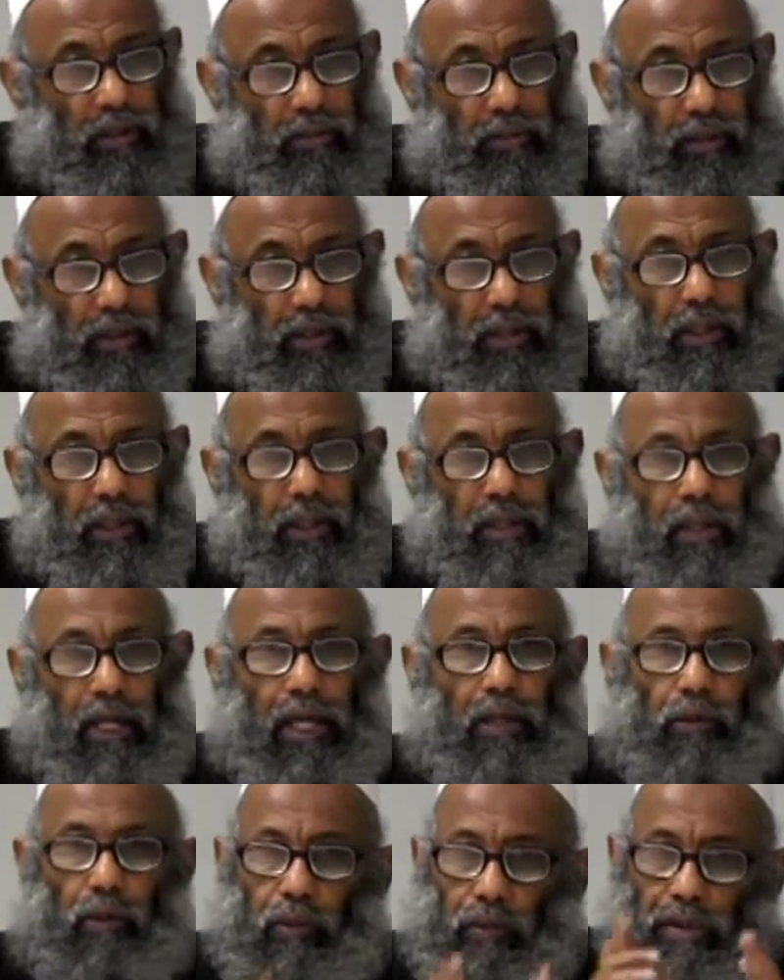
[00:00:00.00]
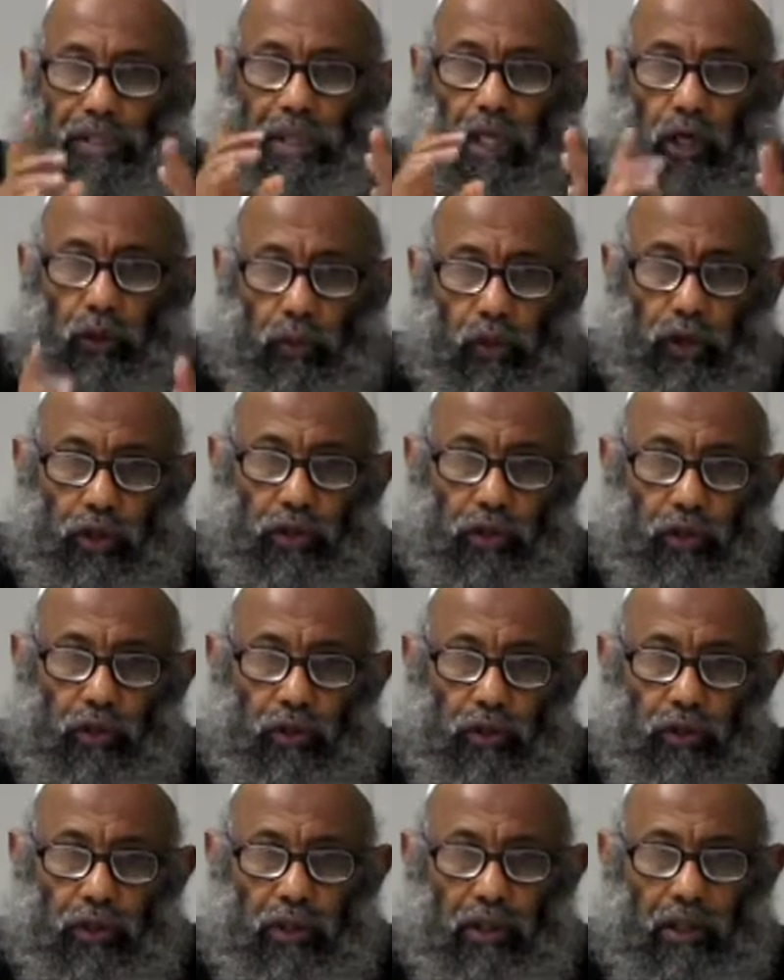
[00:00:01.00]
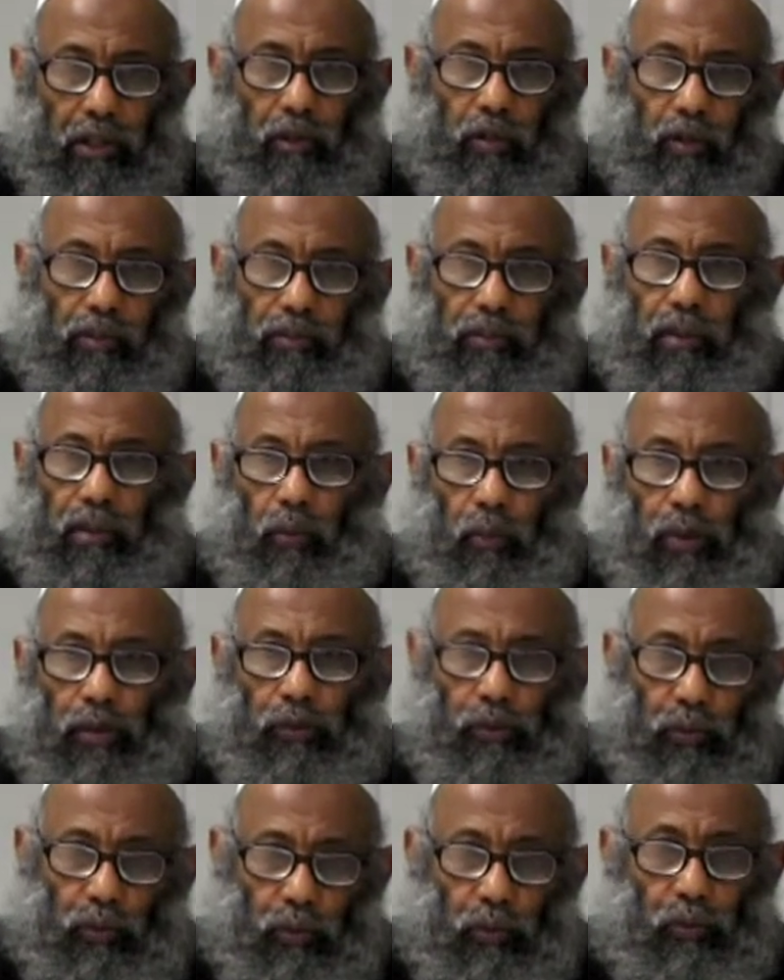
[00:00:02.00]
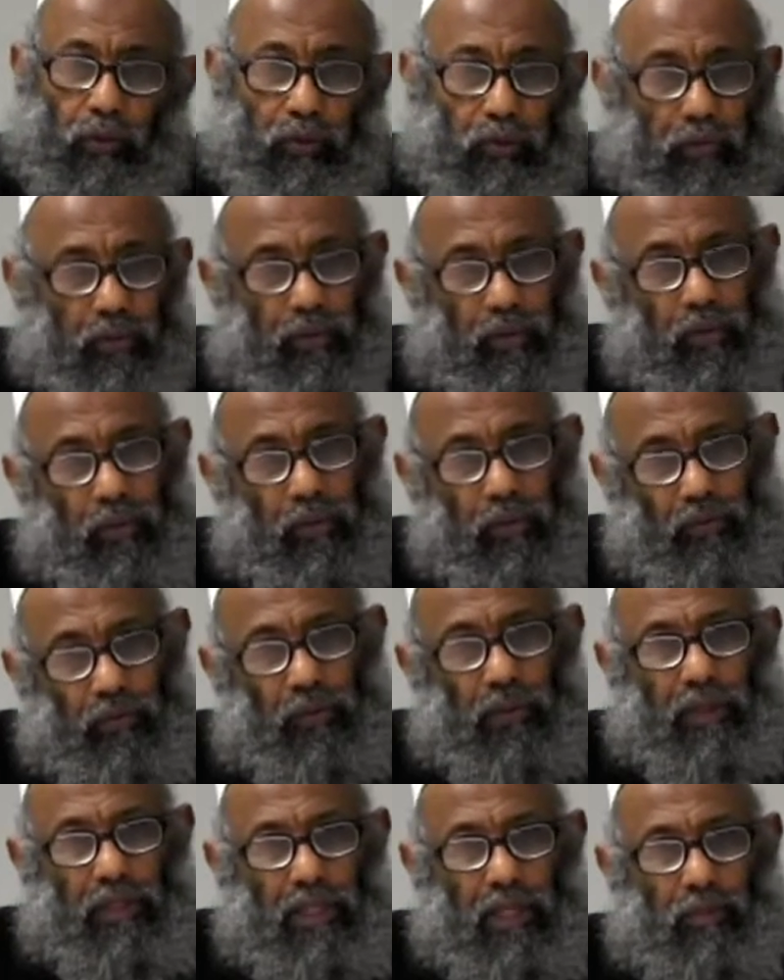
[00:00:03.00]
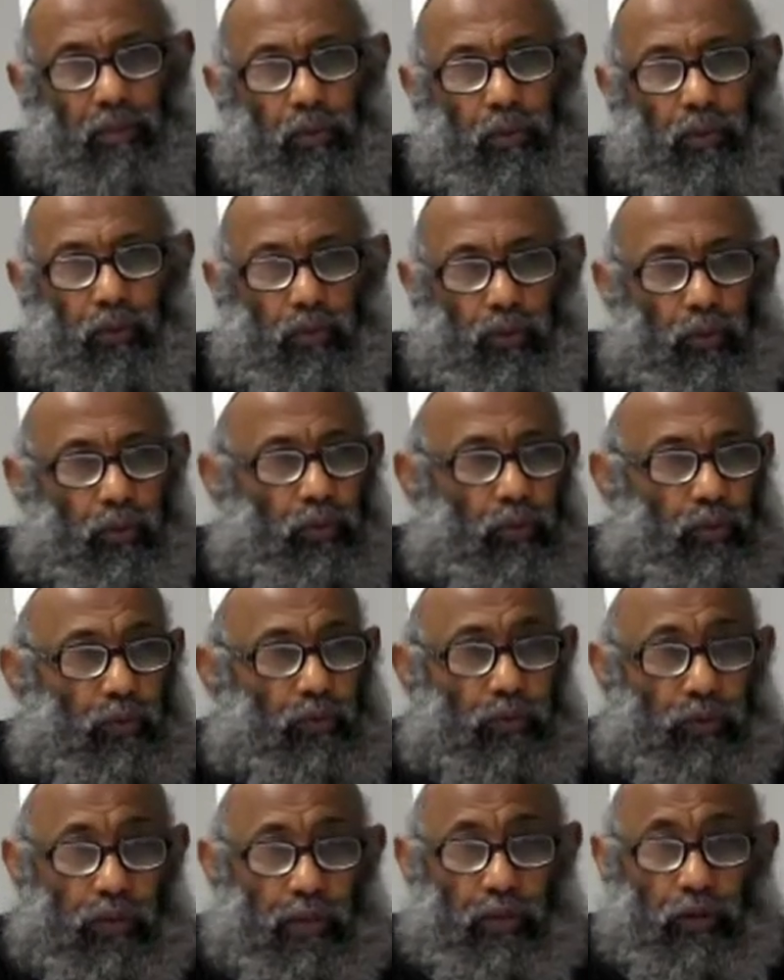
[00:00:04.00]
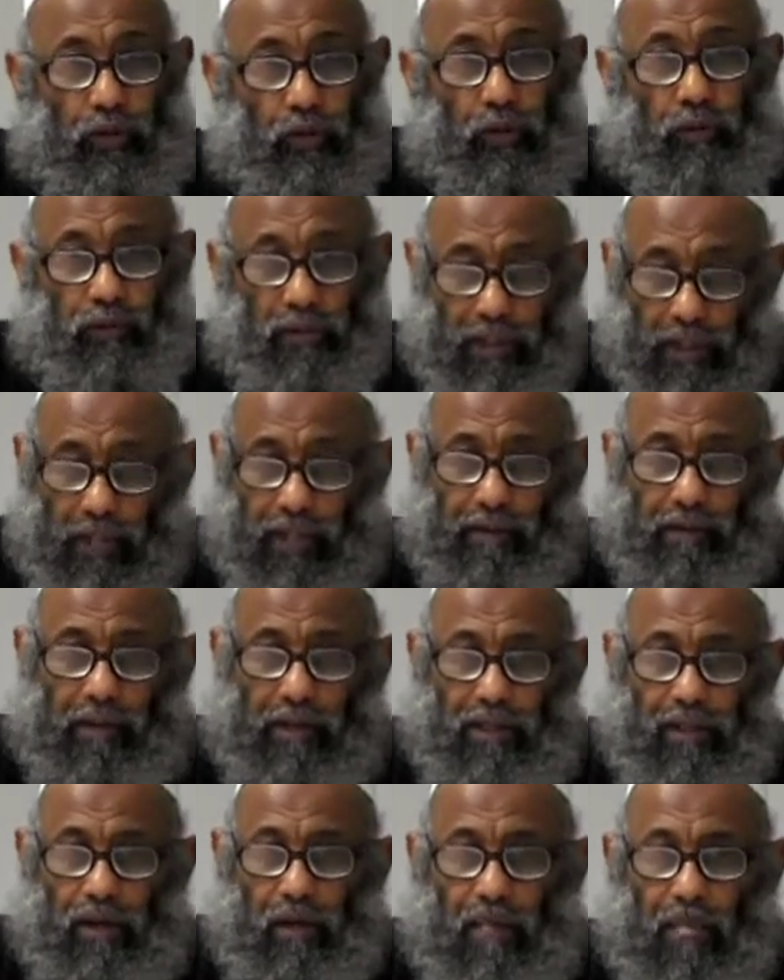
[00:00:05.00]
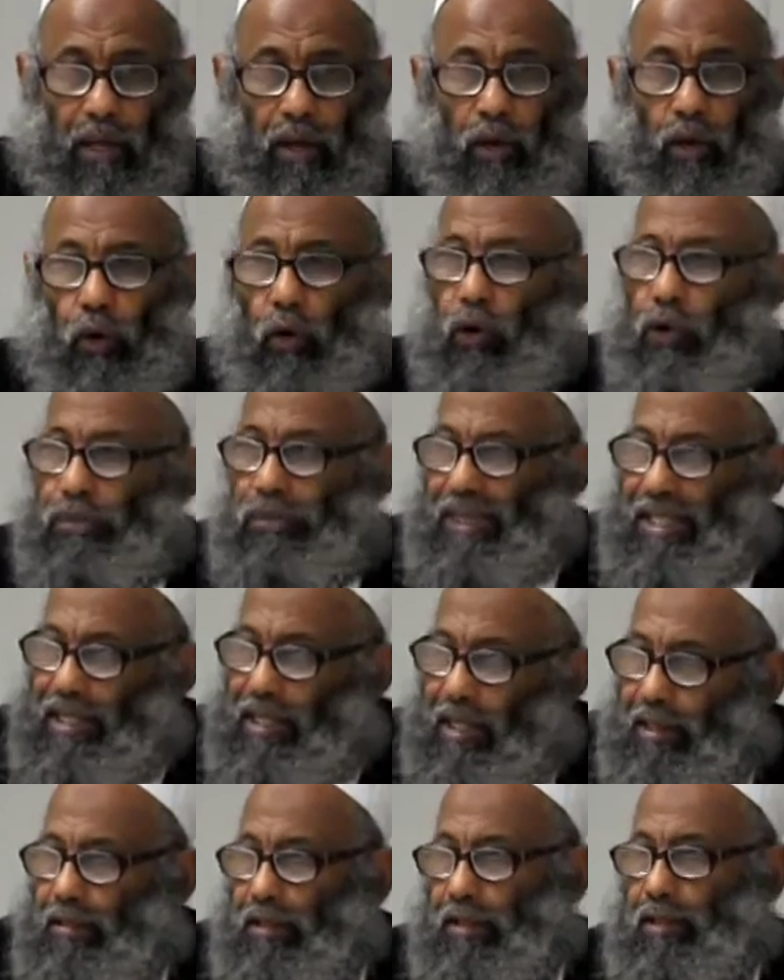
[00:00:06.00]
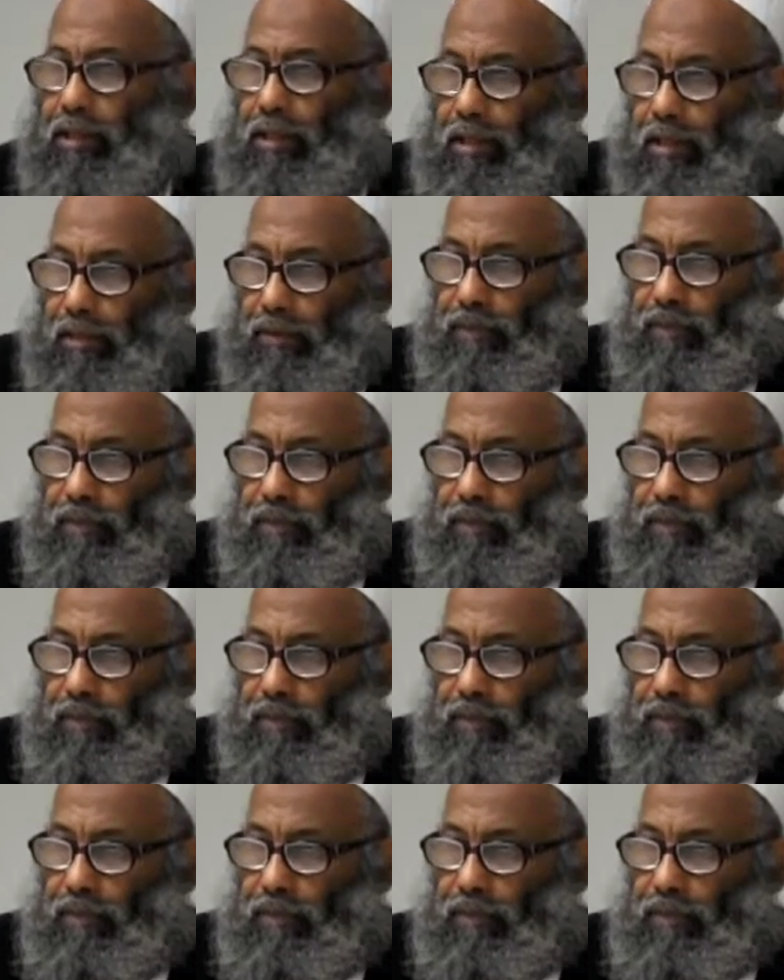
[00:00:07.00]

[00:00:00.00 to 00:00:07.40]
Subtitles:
Okay, and when we say ratio, it could be 1:2, for example, or 2:3. It should be like this, or percentage.